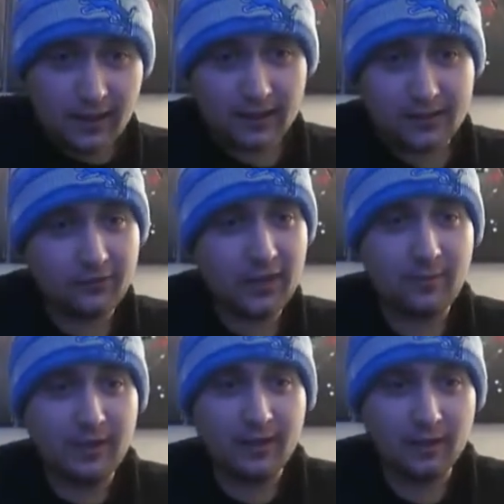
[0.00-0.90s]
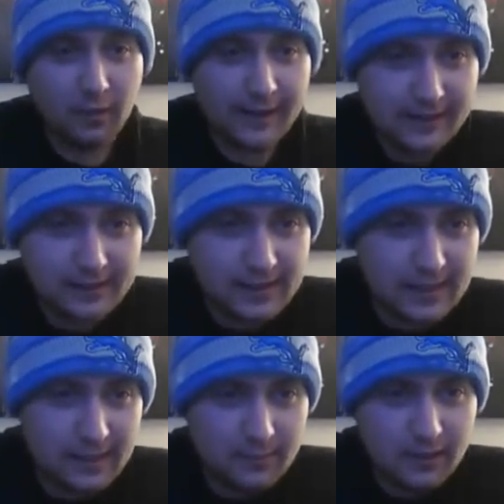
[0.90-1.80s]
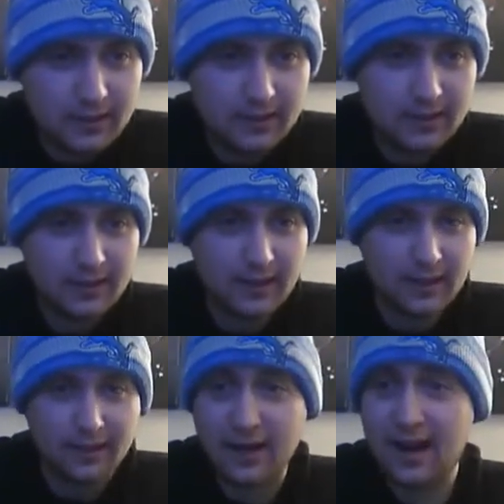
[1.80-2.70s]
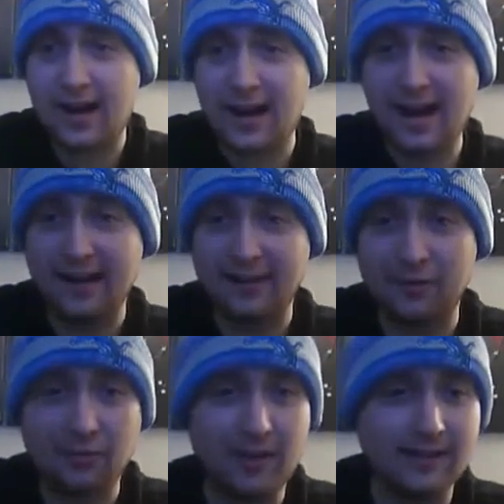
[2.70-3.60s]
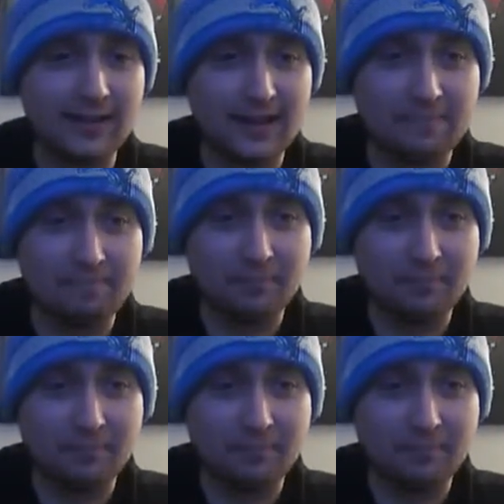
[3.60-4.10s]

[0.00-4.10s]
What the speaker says: Tough game here. Micah's team, they got hot at the right time.